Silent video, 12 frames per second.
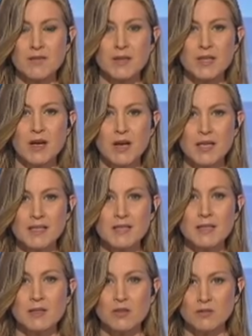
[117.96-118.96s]
the honest
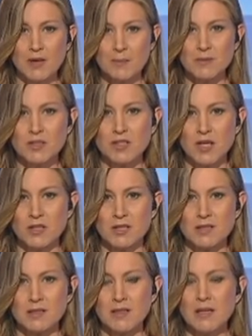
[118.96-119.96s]
and corrupt
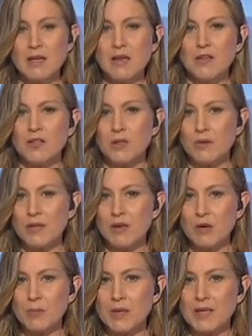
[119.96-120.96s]
judges. You are
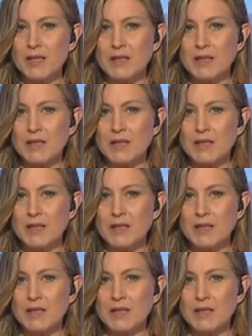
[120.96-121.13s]
hoping that